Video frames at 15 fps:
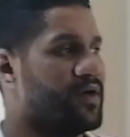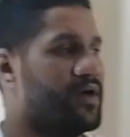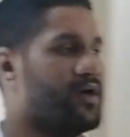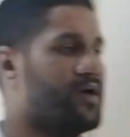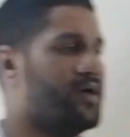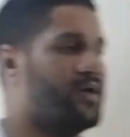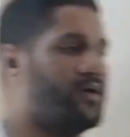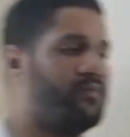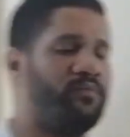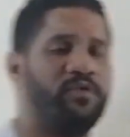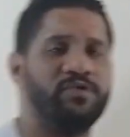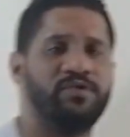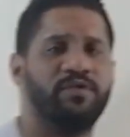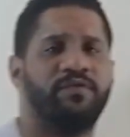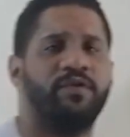
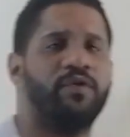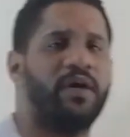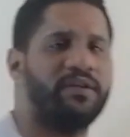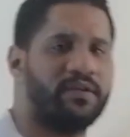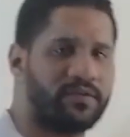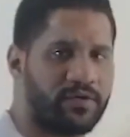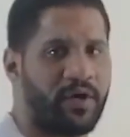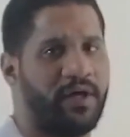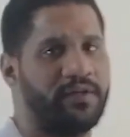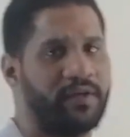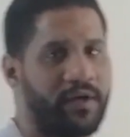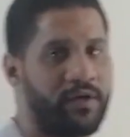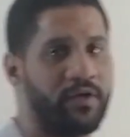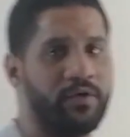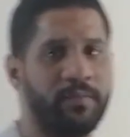Most of you get it right,
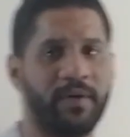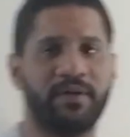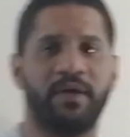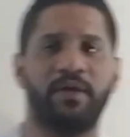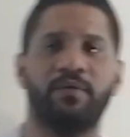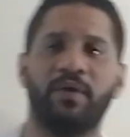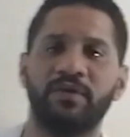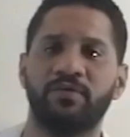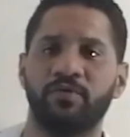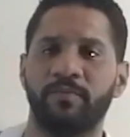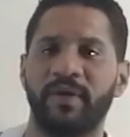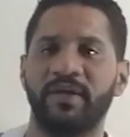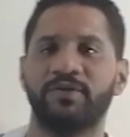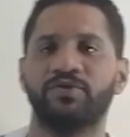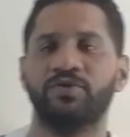I know, but I want to
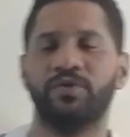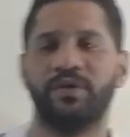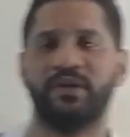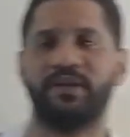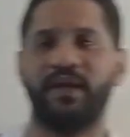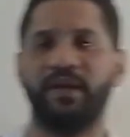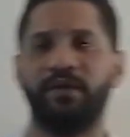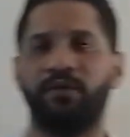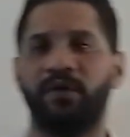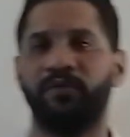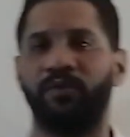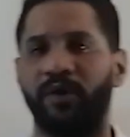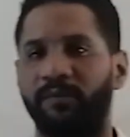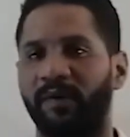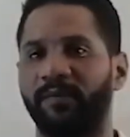make sure that
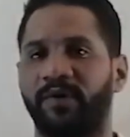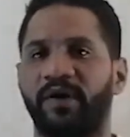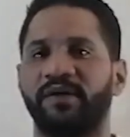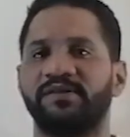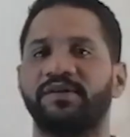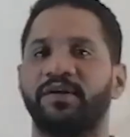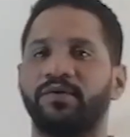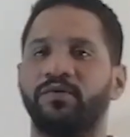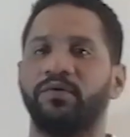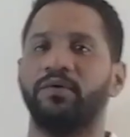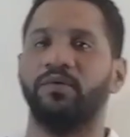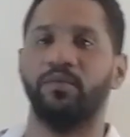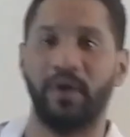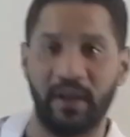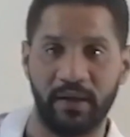anyone will memorize the
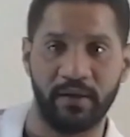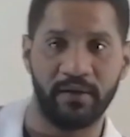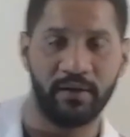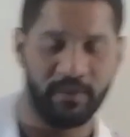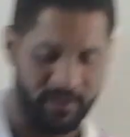rule well.